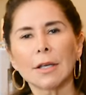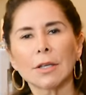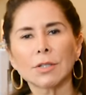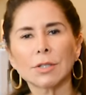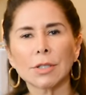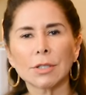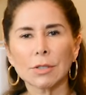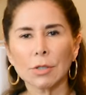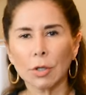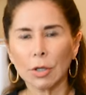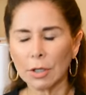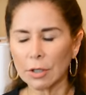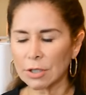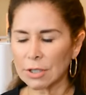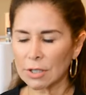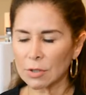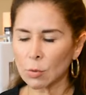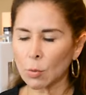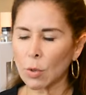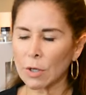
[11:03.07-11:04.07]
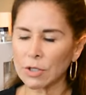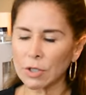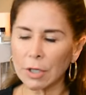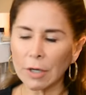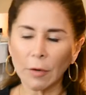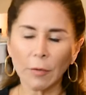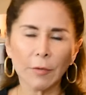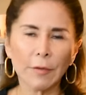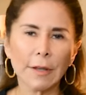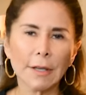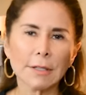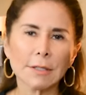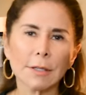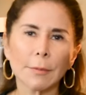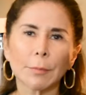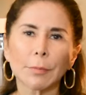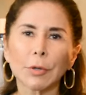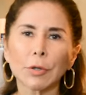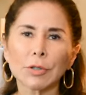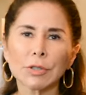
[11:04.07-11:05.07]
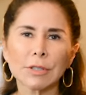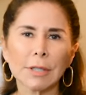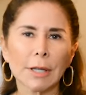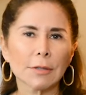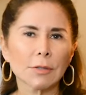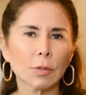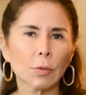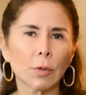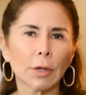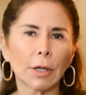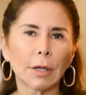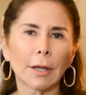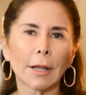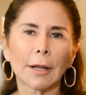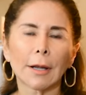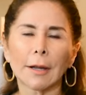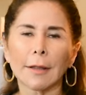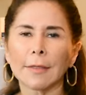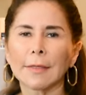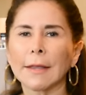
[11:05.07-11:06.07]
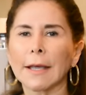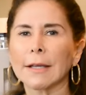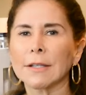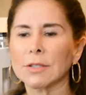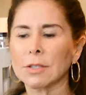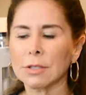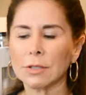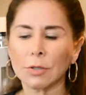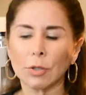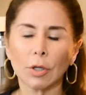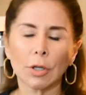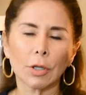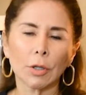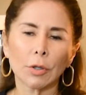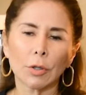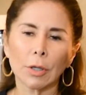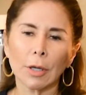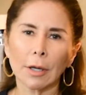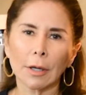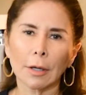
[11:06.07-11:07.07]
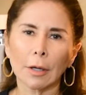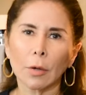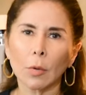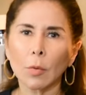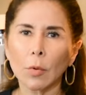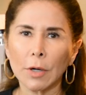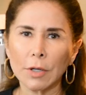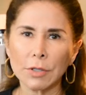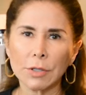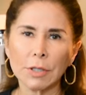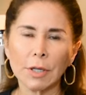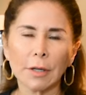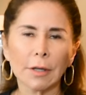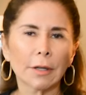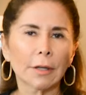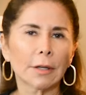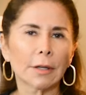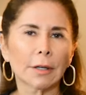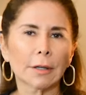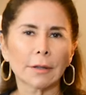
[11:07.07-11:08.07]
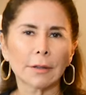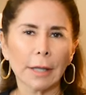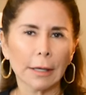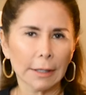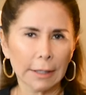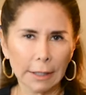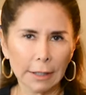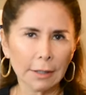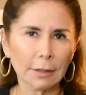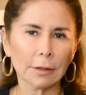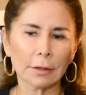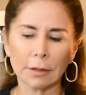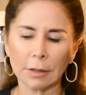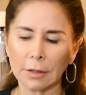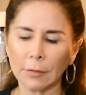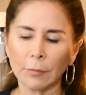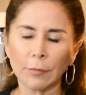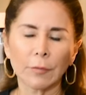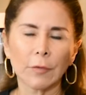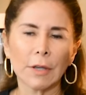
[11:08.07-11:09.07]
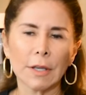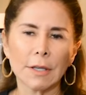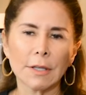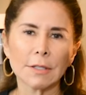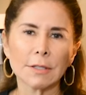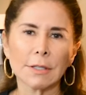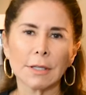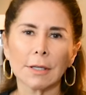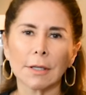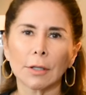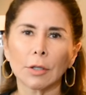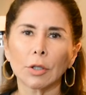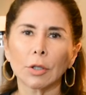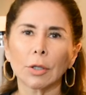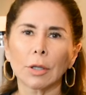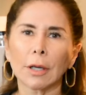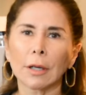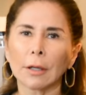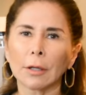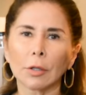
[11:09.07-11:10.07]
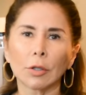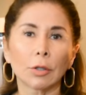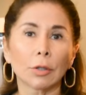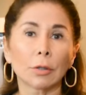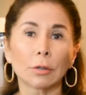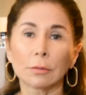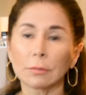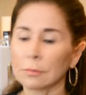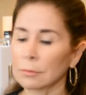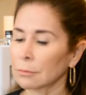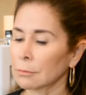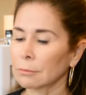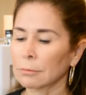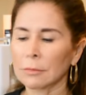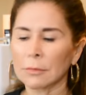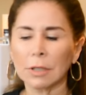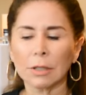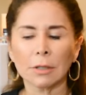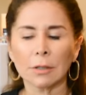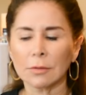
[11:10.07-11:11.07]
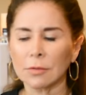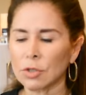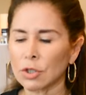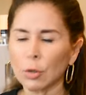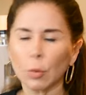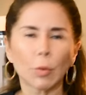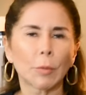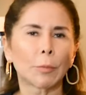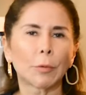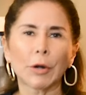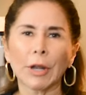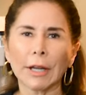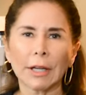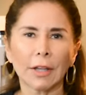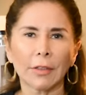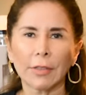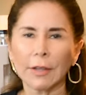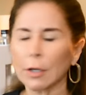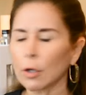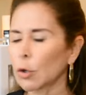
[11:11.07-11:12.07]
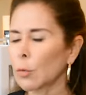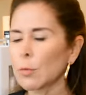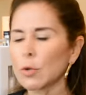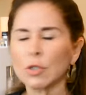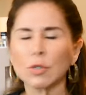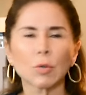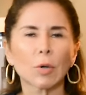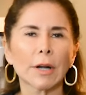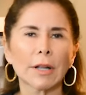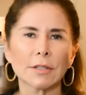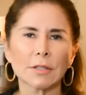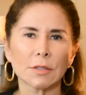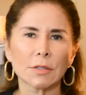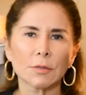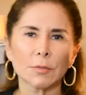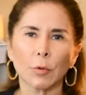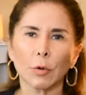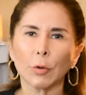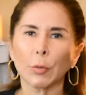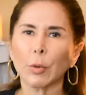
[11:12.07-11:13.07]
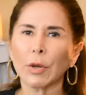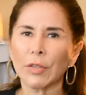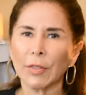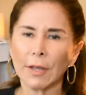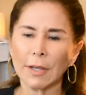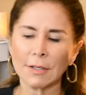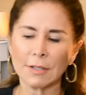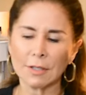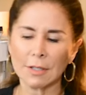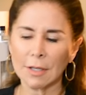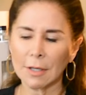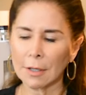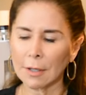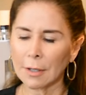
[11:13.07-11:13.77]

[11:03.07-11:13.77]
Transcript: She's gonna just wash her face and put sunscreen, and at night she's gonna wash again the face, and she won't put anything. No moisturizers for 3 days.